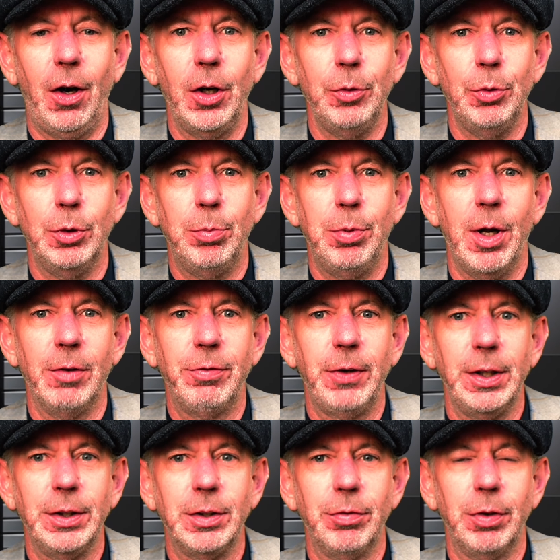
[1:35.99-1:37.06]
I would
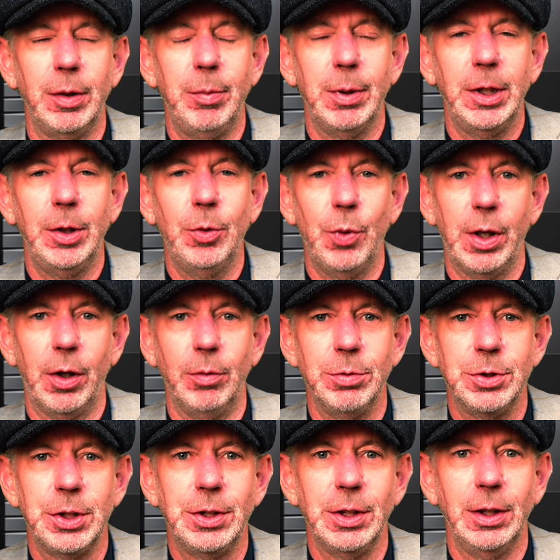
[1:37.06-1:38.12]
effectively be where
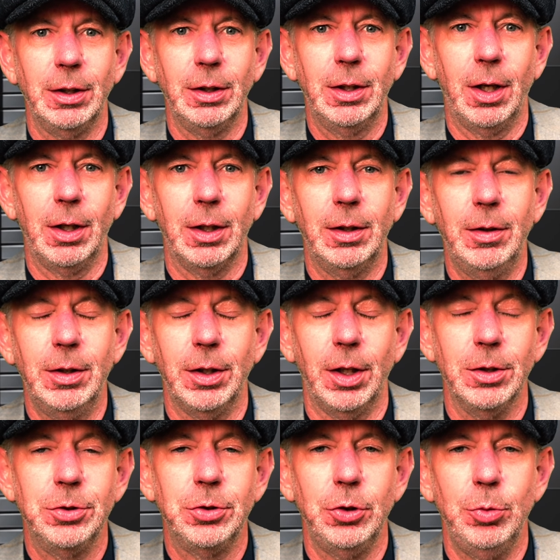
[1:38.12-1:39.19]
I'm sitting in color,
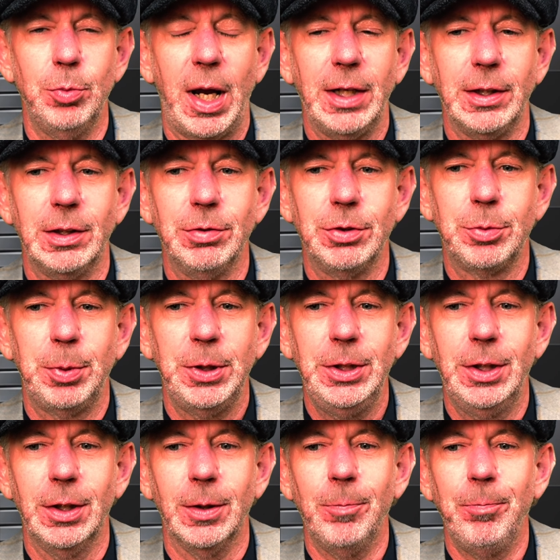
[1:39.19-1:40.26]
a Zoom active
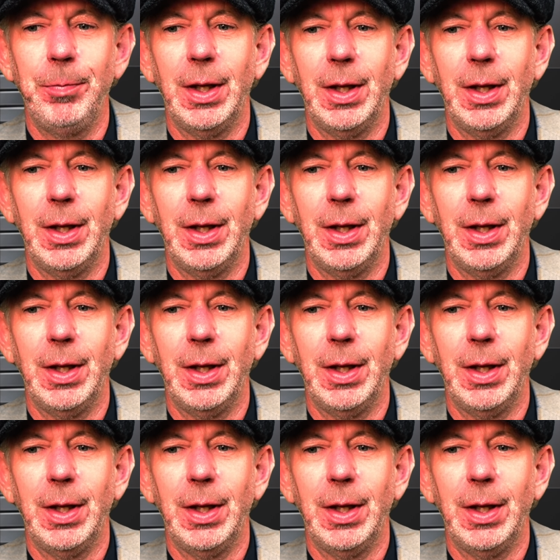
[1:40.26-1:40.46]
speaker.